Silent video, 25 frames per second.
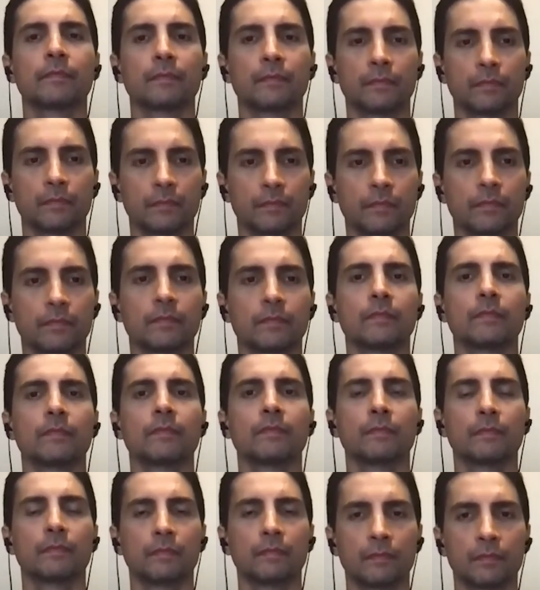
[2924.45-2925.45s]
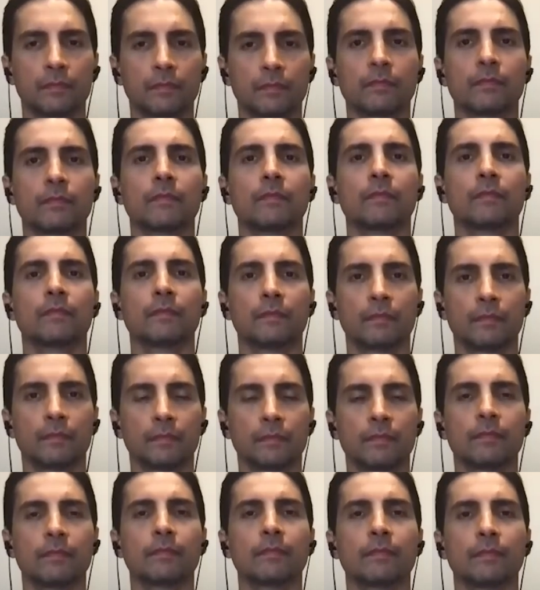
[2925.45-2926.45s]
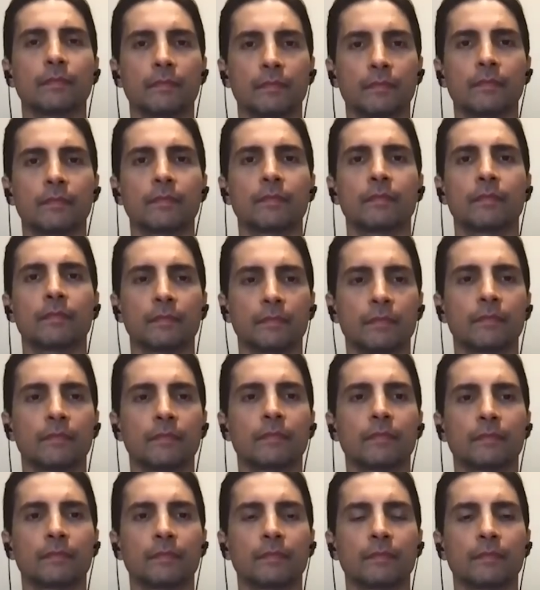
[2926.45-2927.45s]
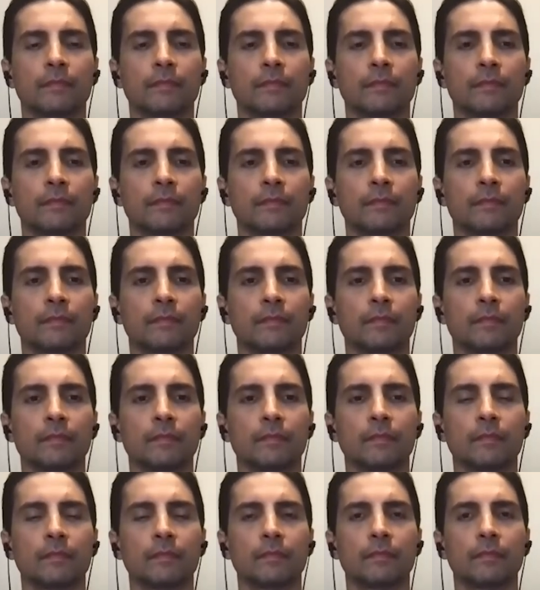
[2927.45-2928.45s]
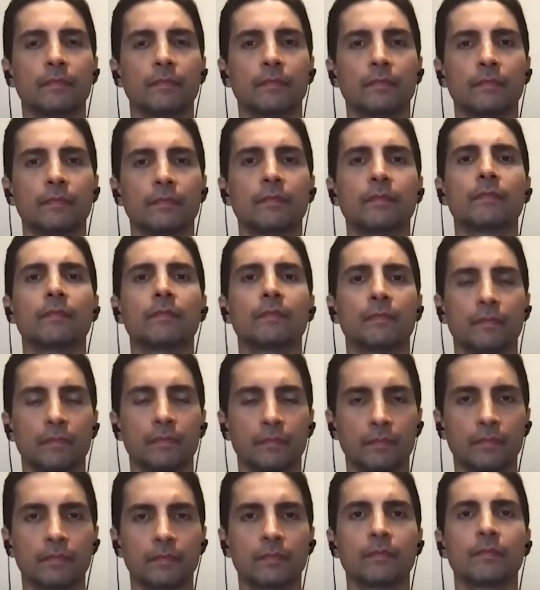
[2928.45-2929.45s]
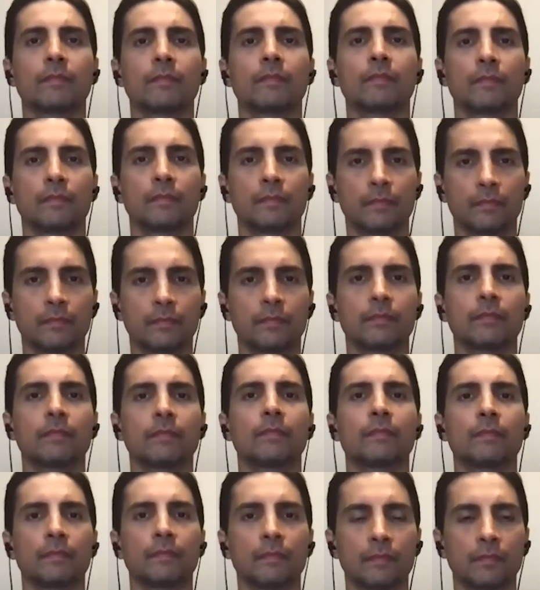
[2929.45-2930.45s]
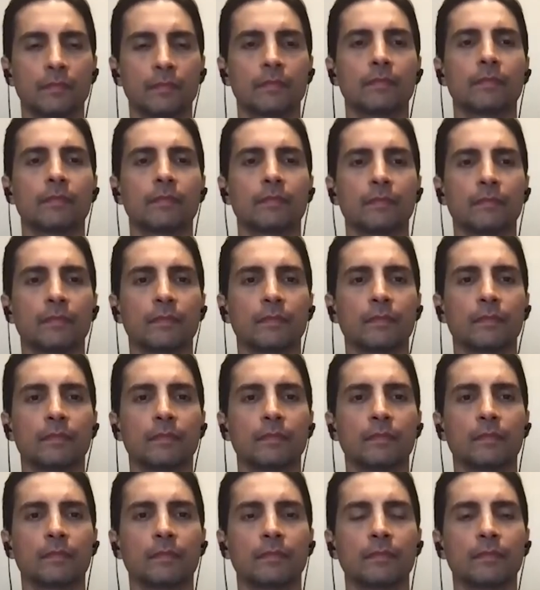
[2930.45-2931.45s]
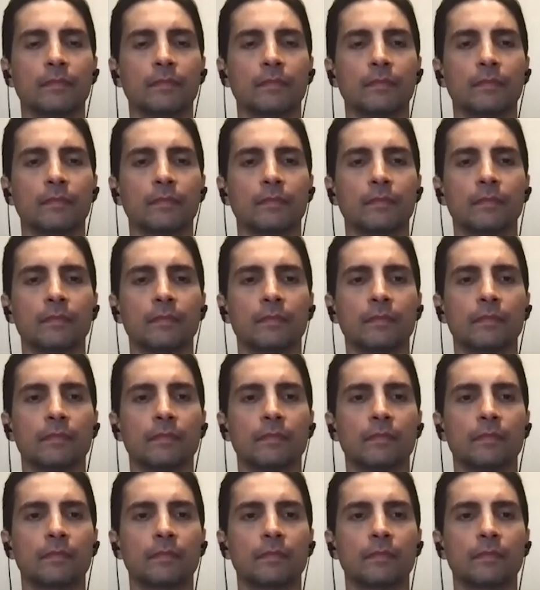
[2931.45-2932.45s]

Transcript: This person isn't speaking.